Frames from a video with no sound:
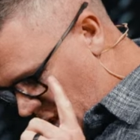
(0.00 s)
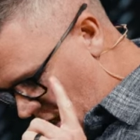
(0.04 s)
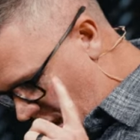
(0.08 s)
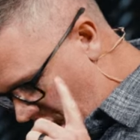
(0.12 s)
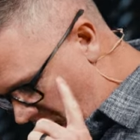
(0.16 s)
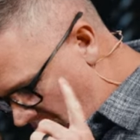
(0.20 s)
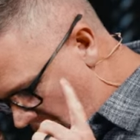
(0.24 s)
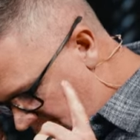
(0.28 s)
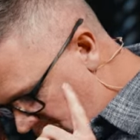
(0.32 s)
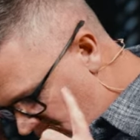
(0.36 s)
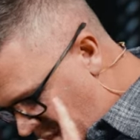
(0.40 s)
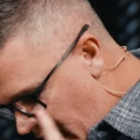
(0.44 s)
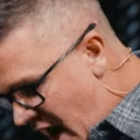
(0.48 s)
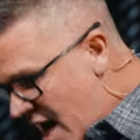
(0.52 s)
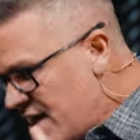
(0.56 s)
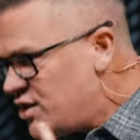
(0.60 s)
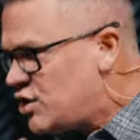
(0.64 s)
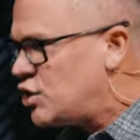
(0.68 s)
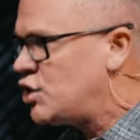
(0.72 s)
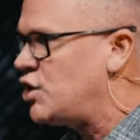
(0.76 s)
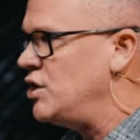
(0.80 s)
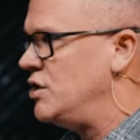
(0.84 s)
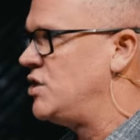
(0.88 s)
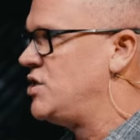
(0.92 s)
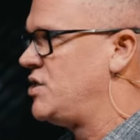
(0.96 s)
and then
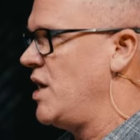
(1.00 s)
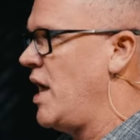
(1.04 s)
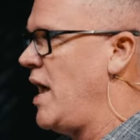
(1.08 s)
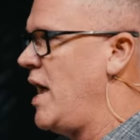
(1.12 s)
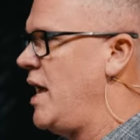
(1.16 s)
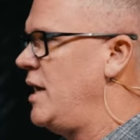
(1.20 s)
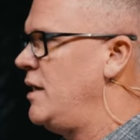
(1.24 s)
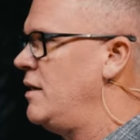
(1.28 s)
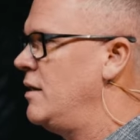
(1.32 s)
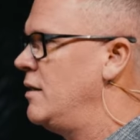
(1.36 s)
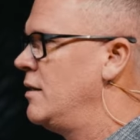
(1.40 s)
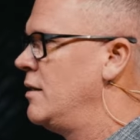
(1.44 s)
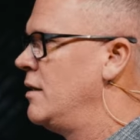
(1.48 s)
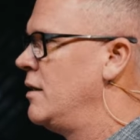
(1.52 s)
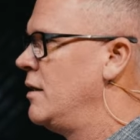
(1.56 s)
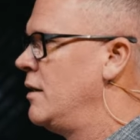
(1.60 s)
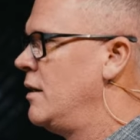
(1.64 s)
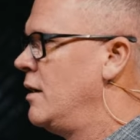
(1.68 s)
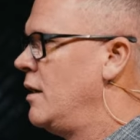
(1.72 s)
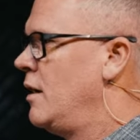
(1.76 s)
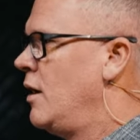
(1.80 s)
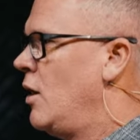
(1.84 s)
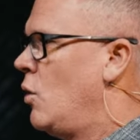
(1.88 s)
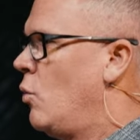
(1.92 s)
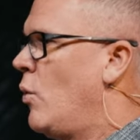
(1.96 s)
she said,
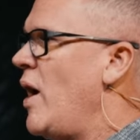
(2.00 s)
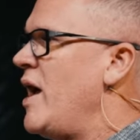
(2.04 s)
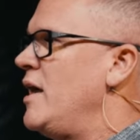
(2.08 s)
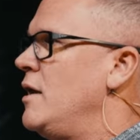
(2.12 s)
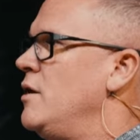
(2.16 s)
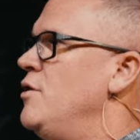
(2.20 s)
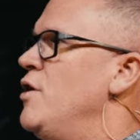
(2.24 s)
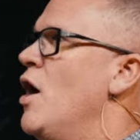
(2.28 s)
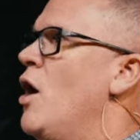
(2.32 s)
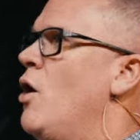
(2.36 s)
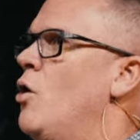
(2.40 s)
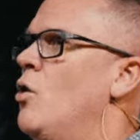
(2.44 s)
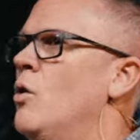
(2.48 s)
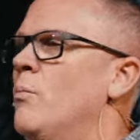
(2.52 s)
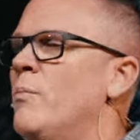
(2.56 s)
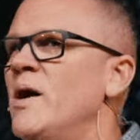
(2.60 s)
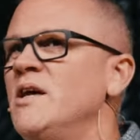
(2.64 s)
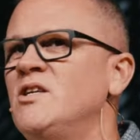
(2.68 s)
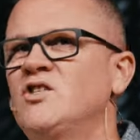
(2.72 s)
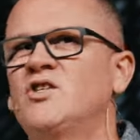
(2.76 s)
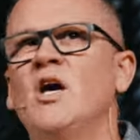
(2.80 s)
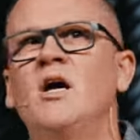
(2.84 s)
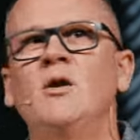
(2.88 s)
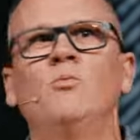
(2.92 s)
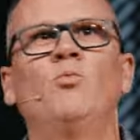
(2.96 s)
Wait, no, my
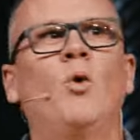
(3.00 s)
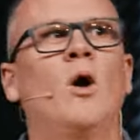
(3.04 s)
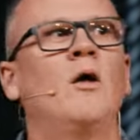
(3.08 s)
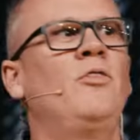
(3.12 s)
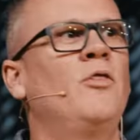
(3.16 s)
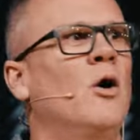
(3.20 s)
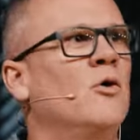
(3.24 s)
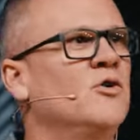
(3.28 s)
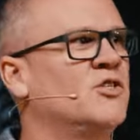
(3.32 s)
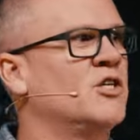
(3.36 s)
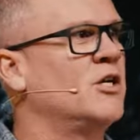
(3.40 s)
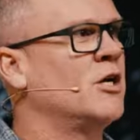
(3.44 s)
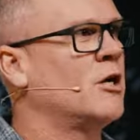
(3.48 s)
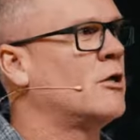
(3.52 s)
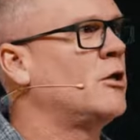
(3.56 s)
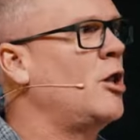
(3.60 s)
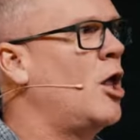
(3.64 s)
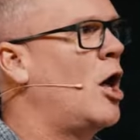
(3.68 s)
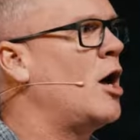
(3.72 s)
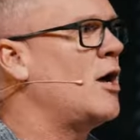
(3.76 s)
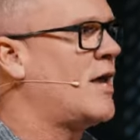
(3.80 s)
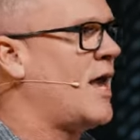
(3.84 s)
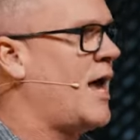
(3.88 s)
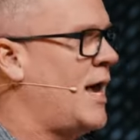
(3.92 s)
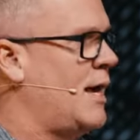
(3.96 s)
son won those at a
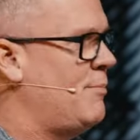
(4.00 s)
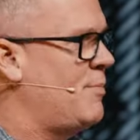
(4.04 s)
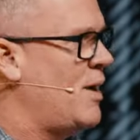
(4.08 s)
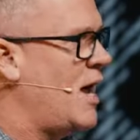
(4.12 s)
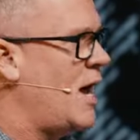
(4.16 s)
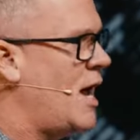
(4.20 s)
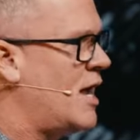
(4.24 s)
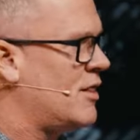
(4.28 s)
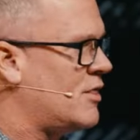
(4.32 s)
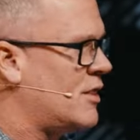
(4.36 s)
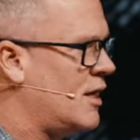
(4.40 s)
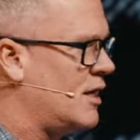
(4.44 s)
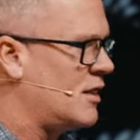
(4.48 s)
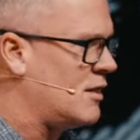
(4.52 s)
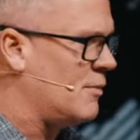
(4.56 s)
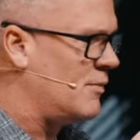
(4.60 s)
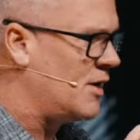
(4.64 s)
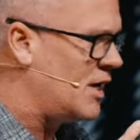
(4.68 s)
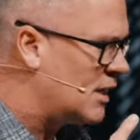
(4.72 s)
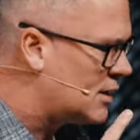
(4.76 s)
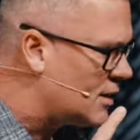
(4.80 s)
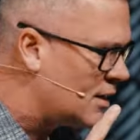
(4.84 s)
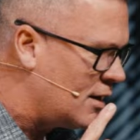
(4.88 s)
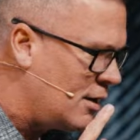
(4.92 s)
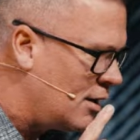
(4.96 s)
claw game at the, at the,
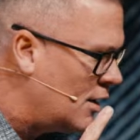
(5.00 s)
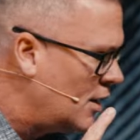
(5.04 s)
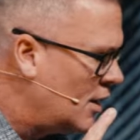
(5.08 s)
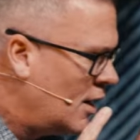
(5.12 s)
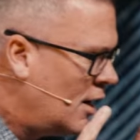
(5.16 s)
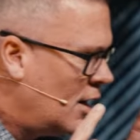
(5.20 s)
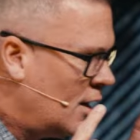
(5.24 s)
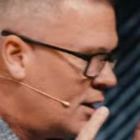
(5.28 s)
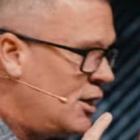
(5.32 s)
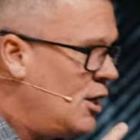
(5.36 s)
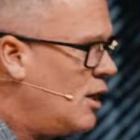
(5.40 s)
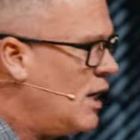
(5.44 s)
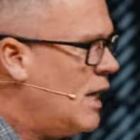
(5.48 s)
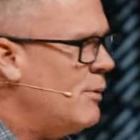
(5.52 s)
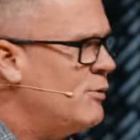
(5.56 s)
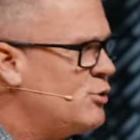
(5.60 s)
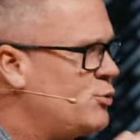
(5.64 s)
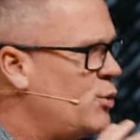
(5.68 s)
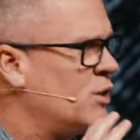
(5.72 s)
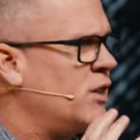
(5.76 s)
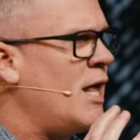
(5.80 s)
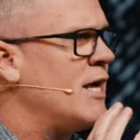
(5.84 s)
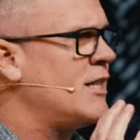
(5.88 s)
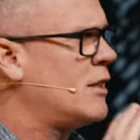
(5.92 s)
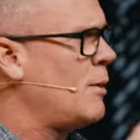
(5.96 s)
at the you know, he was
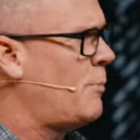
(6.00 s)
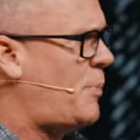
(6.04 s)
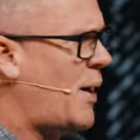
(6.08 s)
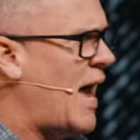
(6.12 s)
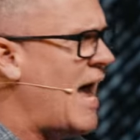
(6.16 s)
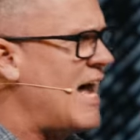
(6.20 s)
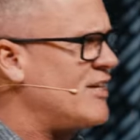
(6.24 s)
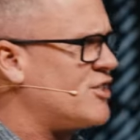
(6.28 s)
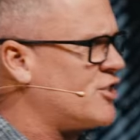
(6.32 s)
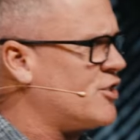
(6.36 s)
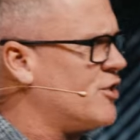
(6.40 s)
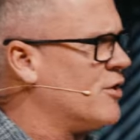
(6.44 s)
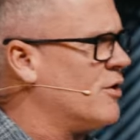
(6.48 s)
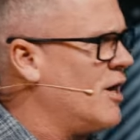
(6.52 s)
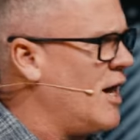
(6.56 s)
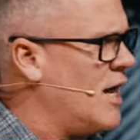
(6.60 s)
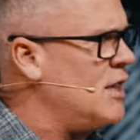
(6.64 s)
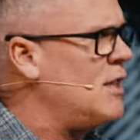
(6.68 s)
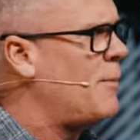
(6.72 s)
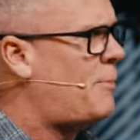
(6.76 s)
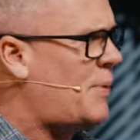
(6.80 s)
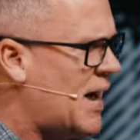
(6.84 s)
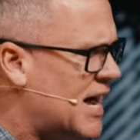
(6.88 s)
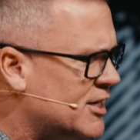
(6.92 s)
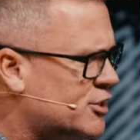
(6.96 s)
with like the pastor, and
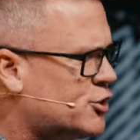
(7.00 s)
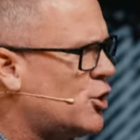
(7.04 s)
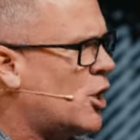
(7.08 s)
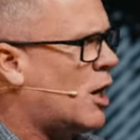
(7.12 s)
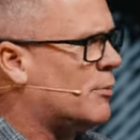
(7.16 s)
the pastor